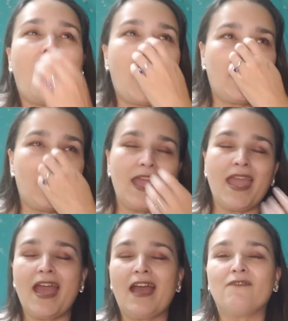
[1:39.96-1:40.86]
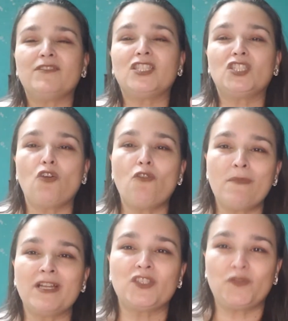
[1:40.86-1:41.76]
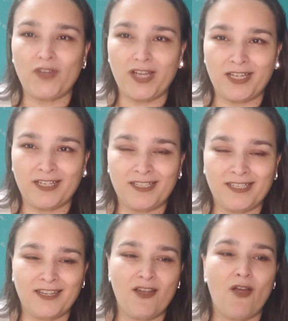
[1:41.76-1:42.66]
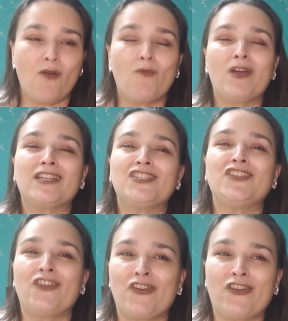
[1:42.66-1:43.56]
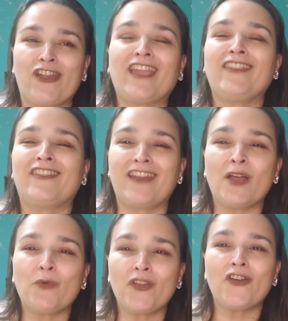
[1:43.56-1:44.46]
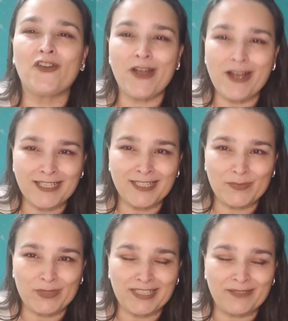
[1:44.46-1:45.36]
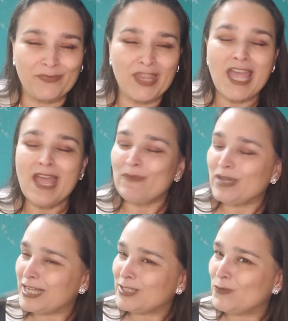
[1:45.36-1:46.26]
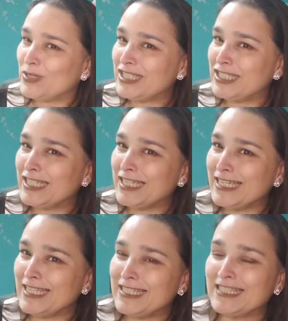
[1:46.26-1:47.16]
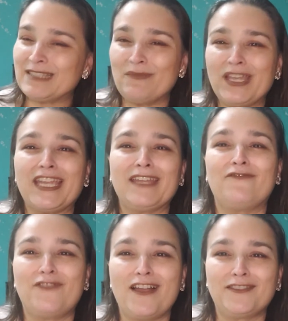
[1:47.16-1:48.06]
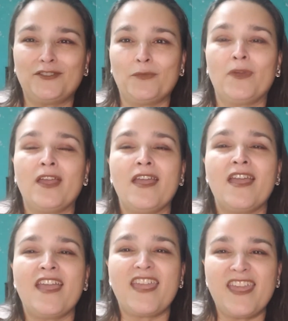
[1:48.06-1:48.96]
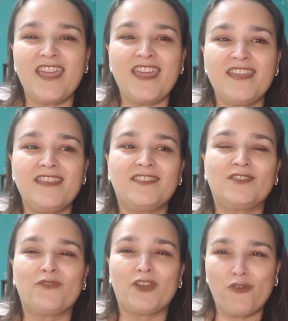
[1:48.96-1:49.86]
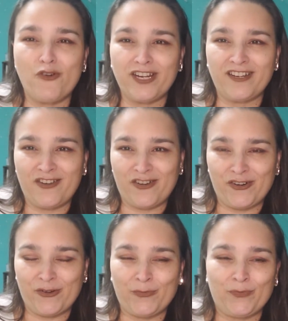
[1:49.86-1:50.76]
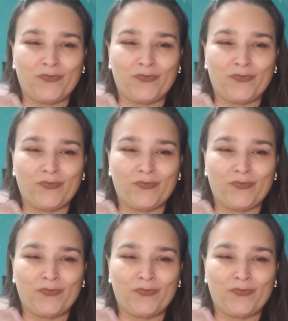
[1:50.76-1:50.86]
and I have so much fun watching her interact with her husband, because when she is making floss tube, he is recording her,